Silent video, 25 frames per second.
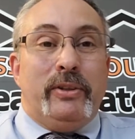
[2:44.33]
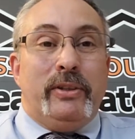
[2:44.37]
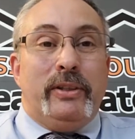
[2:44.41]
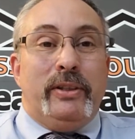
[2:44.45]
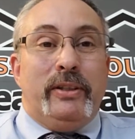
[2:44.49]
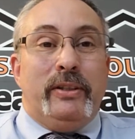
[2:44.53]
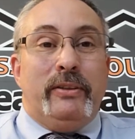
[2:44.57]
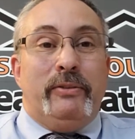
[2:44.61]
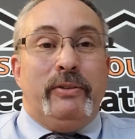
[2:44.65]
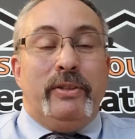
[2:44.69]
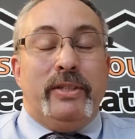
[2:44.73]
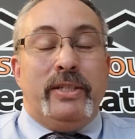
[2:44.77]

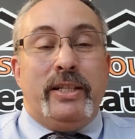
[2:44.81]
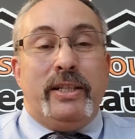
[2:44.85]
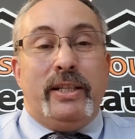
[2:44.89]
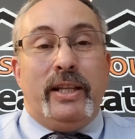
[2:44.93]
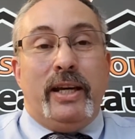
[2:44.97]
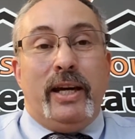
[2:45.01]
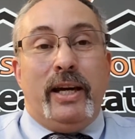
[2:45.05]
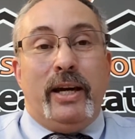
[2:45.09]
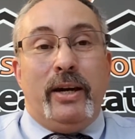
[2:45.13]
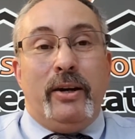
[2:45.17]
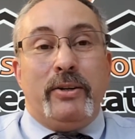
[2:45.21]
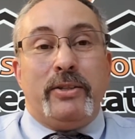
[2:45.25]
If you see
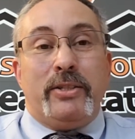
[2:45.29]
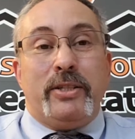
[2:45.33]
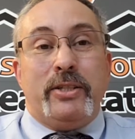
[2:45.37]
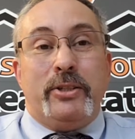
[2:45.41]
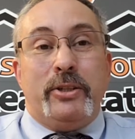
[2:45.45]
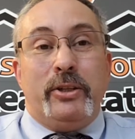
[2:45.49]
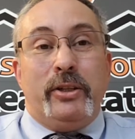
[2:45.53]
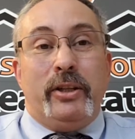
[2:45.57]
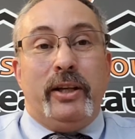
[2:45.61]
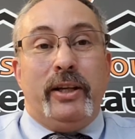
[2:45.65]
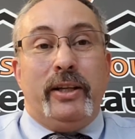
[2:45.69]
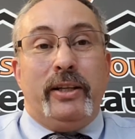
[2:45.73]
that house
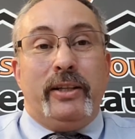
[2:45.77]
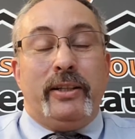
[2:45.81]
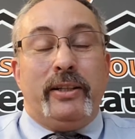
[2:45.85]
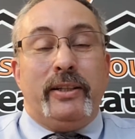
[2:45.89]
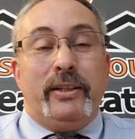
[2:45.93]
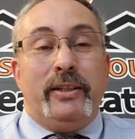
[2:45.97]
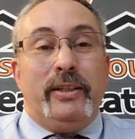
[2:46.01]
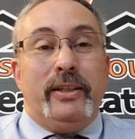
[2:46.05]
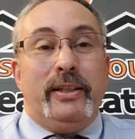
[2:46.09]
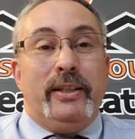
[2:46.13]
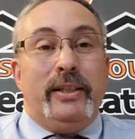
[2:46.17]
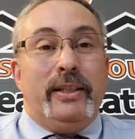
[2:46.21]
that you like,
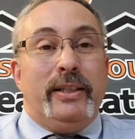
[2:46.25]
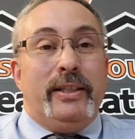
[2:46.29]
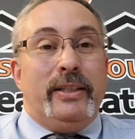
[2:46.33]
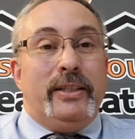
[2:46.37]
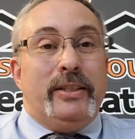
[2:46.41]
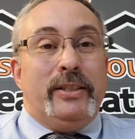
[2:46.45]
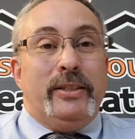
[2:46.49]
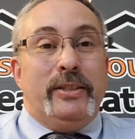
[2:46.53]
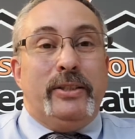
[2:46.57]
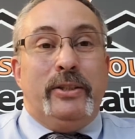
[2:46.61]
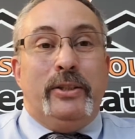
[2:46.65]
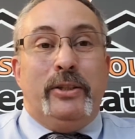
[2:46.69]

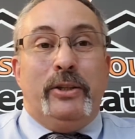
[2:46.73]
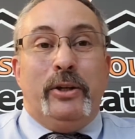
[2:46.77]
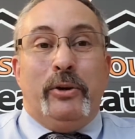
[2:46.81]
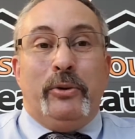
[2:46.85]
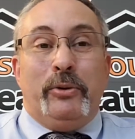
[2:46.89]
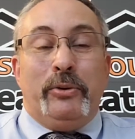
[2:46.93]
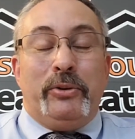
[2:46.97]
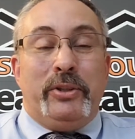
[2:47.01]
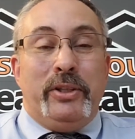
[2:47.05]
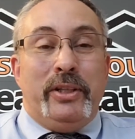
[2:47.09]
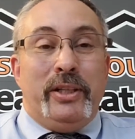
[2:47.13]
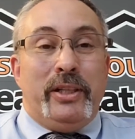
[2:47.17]

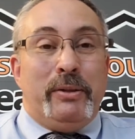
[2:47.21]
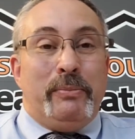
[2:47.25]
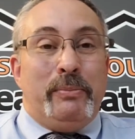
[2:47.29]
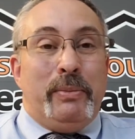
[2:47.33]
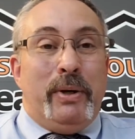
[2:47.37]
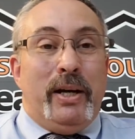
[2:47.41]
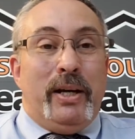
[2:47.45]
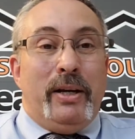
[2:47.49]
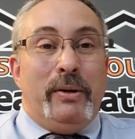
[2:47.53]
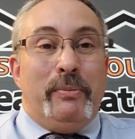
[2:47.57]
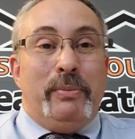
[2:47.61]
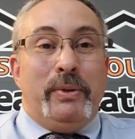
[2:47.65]
don't think
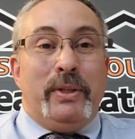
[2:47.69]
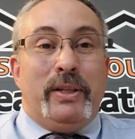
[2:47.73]
about it,